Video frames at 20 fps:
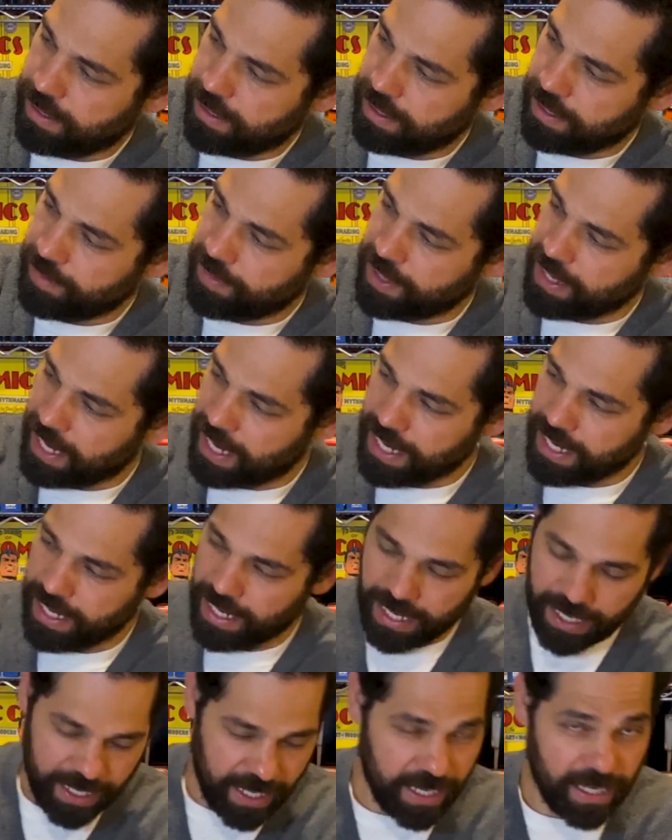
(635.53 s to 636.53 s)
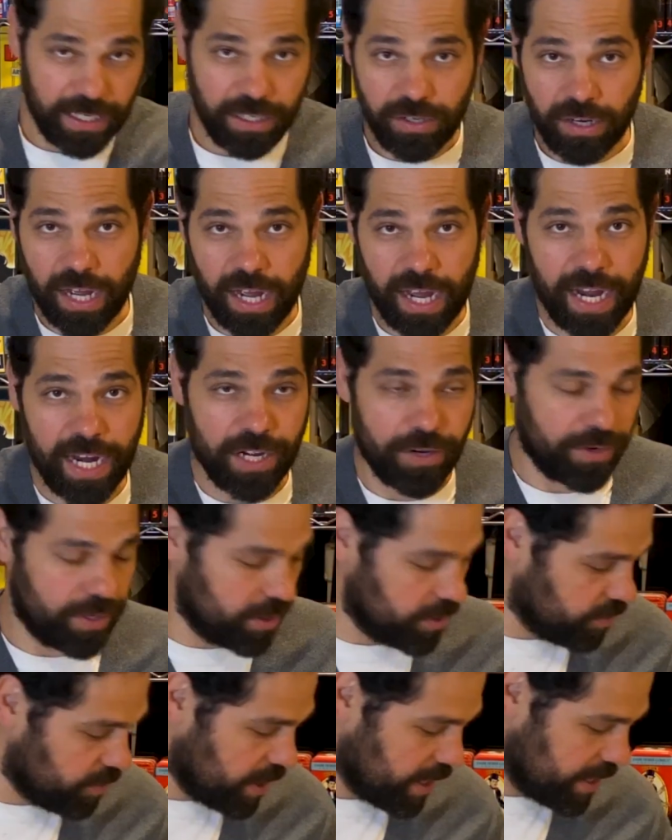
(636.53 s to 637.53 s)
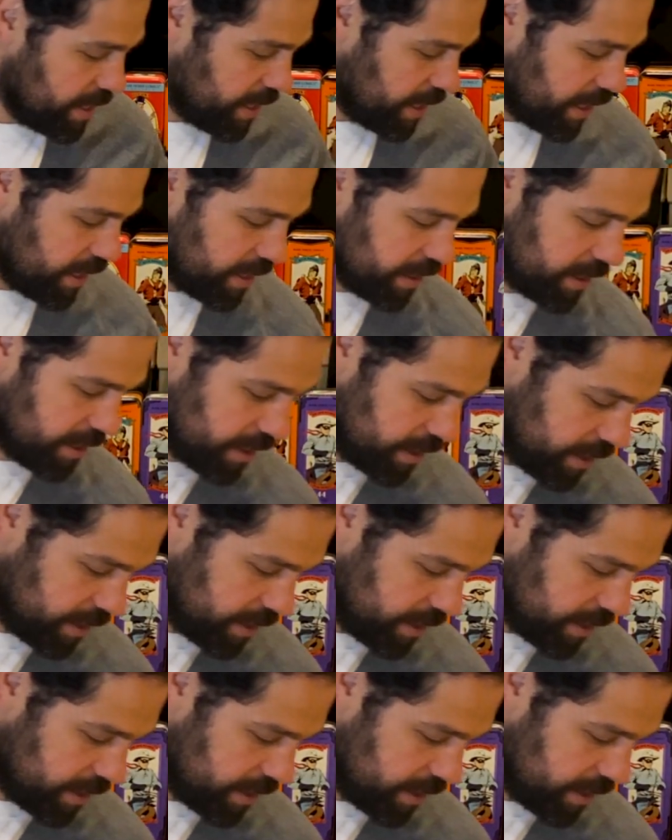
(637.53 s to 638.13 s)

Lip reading: Number 98, getting a little higher in the run there.